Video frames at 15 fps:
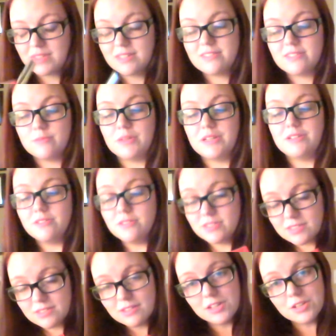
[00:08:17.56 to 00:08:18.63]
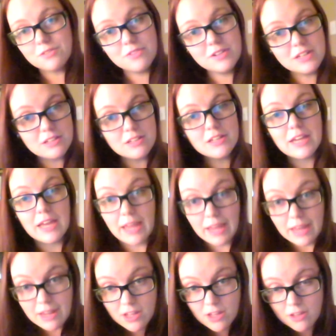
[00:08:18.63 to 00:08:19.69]
Smells like vanilla
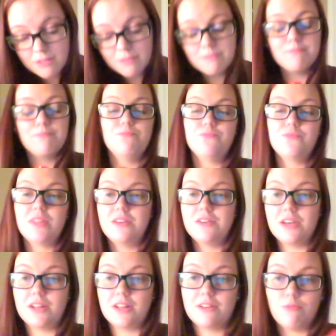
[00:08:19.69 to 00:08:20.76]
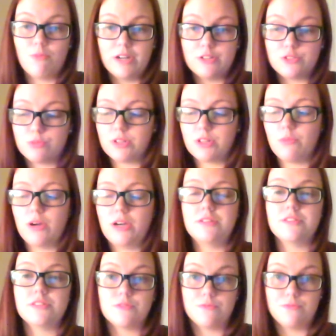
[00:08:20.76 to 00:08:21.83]
cake and it wears really well.
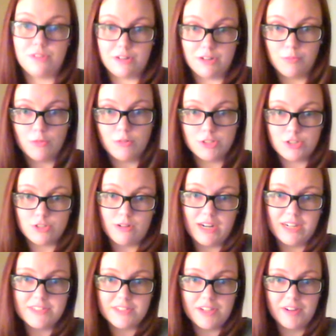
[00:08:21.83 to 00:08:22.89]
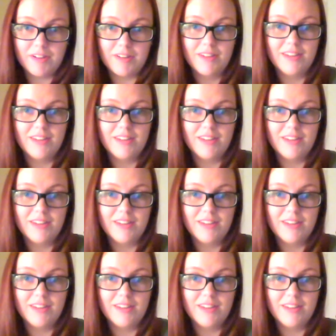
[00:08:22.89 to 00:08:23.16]
It's very moisturizing.